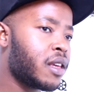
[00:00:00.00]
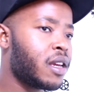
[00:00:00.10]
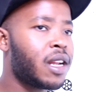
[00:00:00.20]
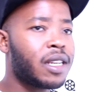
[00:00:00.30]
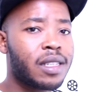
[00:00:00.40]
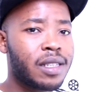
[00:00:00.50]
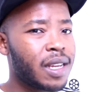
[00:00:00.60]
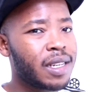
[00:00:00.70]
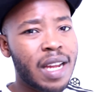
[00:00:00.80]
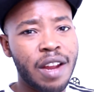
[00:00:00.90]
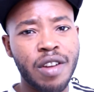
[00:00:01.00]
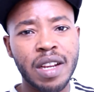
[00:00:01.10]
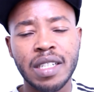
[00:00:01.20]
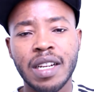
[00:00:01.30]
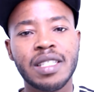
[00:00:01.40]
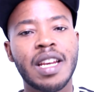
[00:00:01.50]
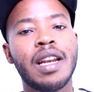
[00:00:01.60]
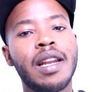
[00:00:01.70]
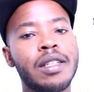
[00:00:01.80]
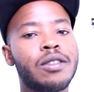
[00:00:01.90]
third assistant directors,
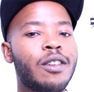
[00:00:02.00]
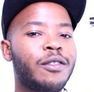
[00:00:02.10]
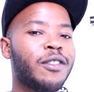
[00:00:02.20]
and let's not